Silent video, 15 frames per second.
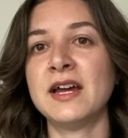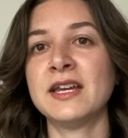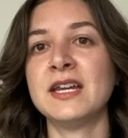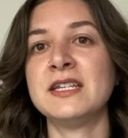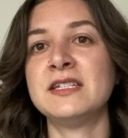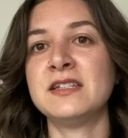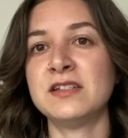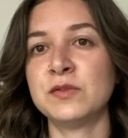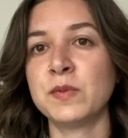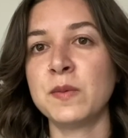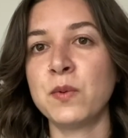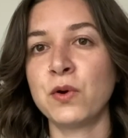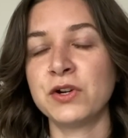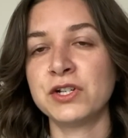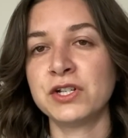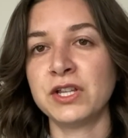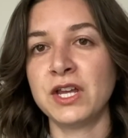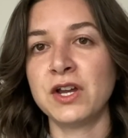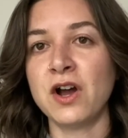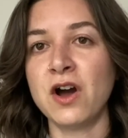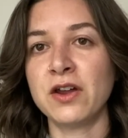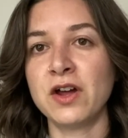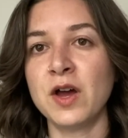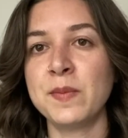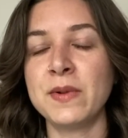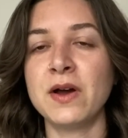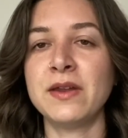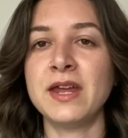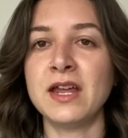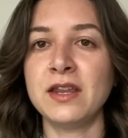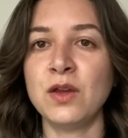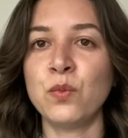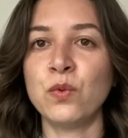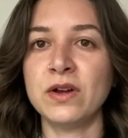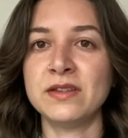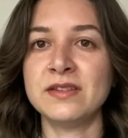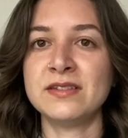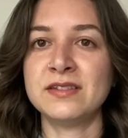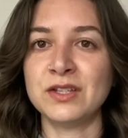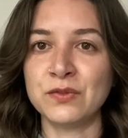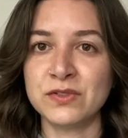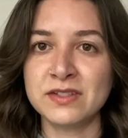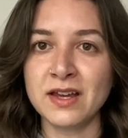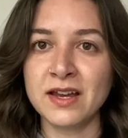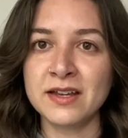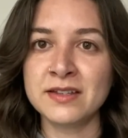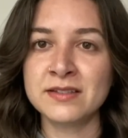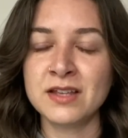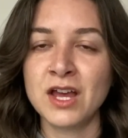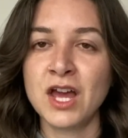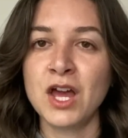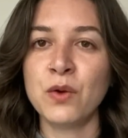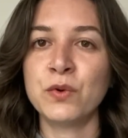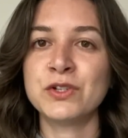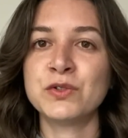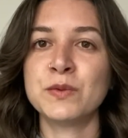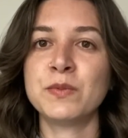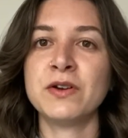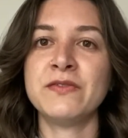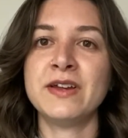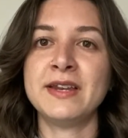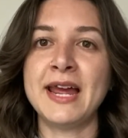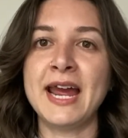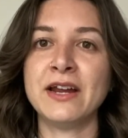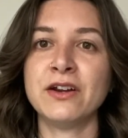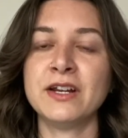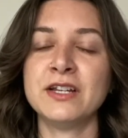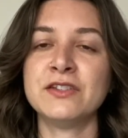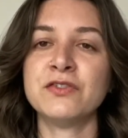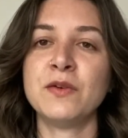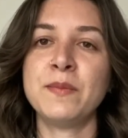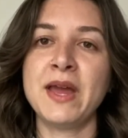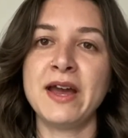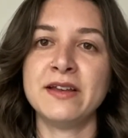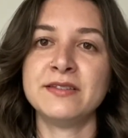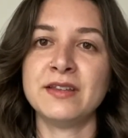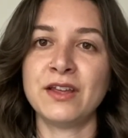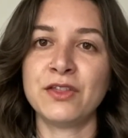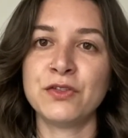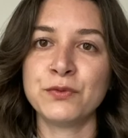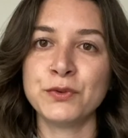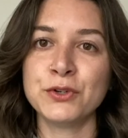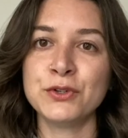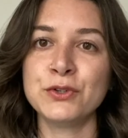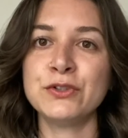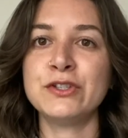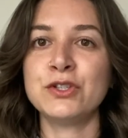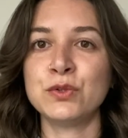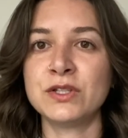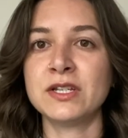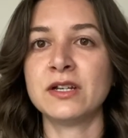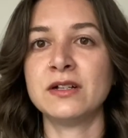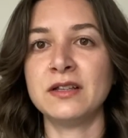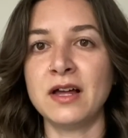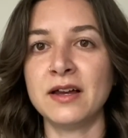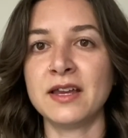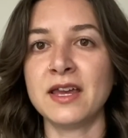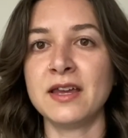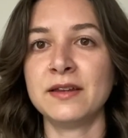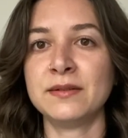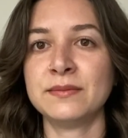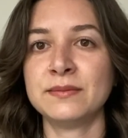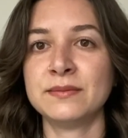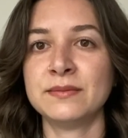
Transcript: get disproportionately caught up on any one sieve size, which would prevent aggregates from passing through due to clogging.